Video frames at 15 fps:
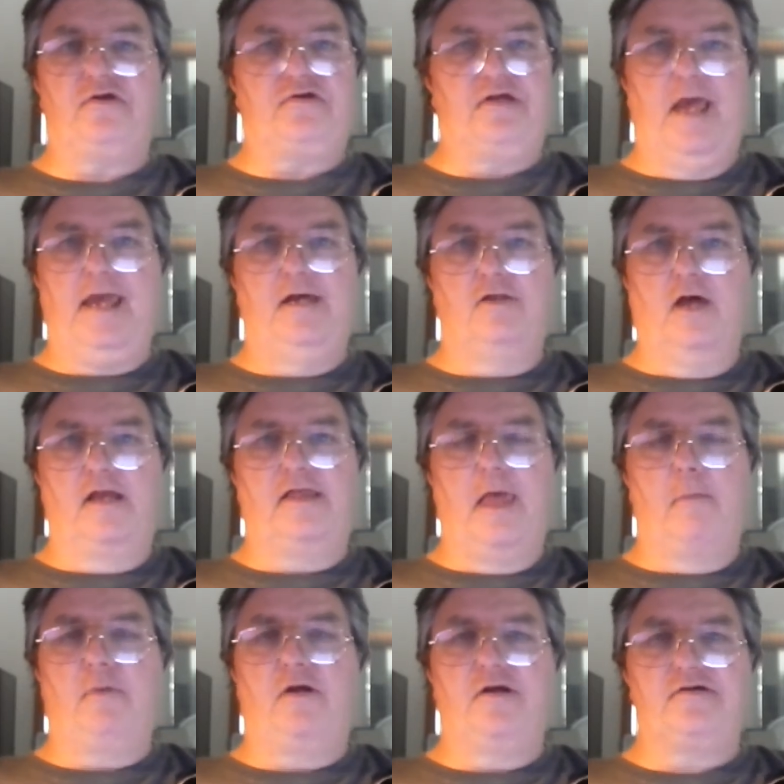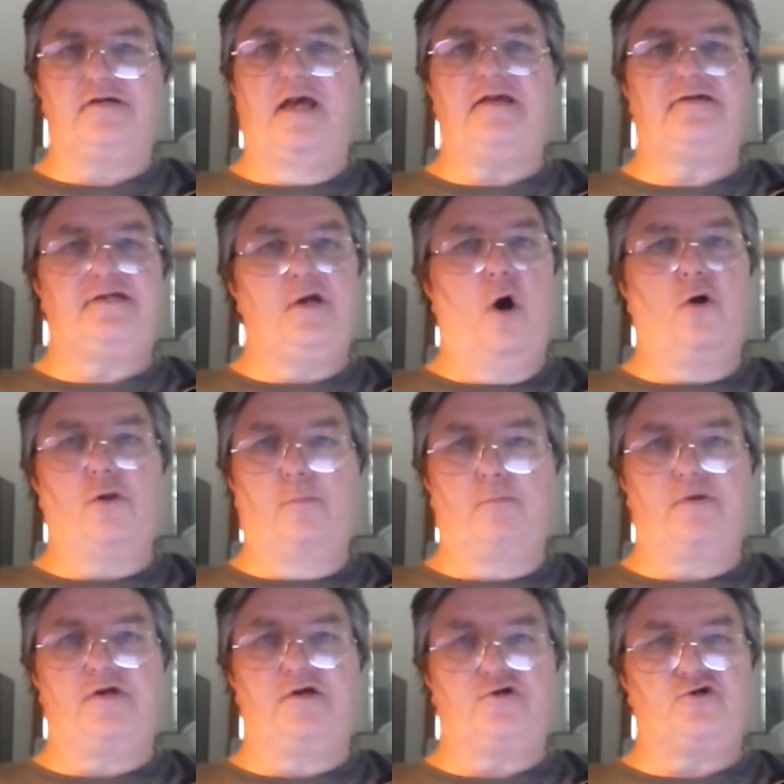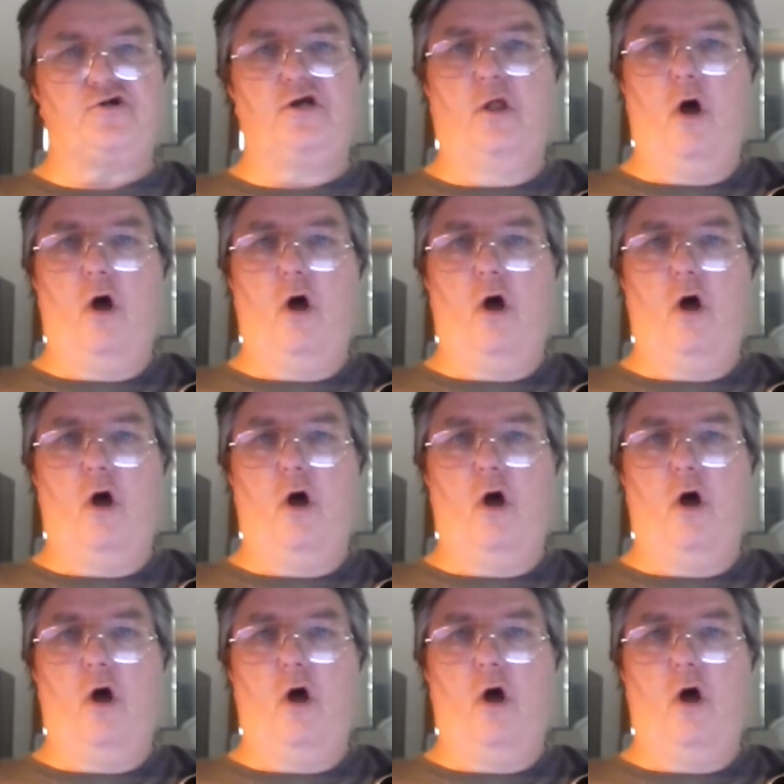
staying like that because they see all the potentially